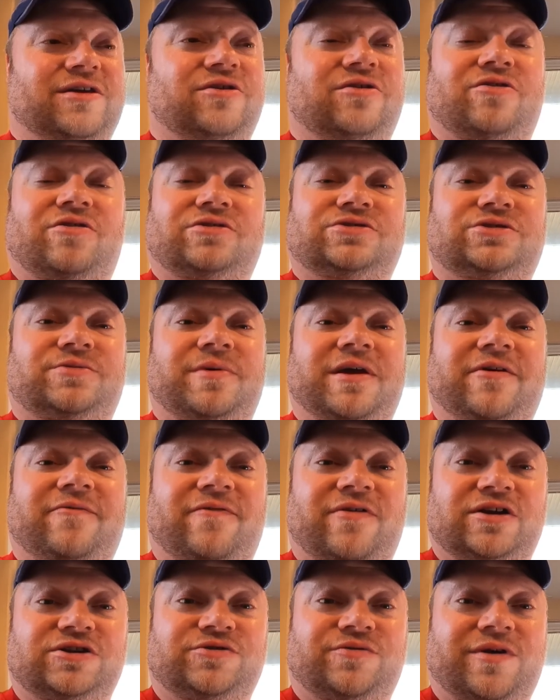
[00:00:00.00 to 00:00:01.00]
you can also make
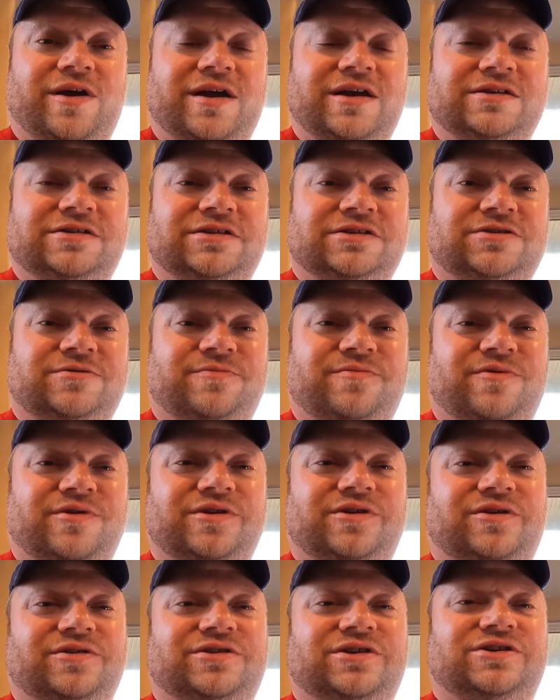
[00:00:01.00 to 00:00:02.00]
French fries. At some
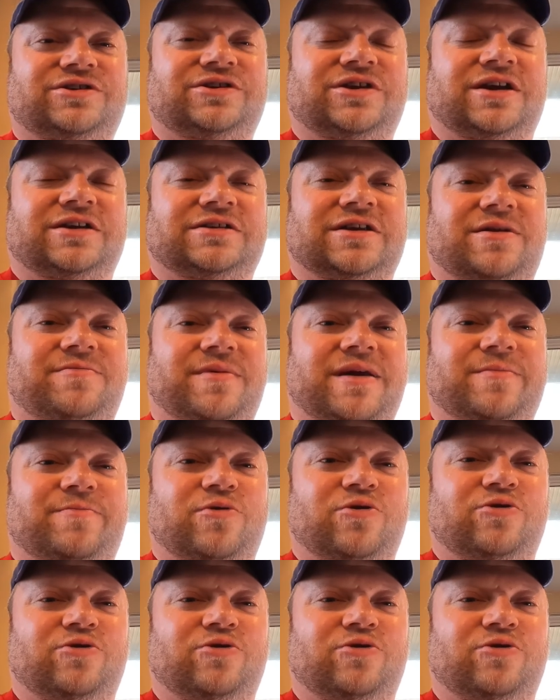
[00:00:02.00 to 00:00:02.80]
point I'll teach you guys how to make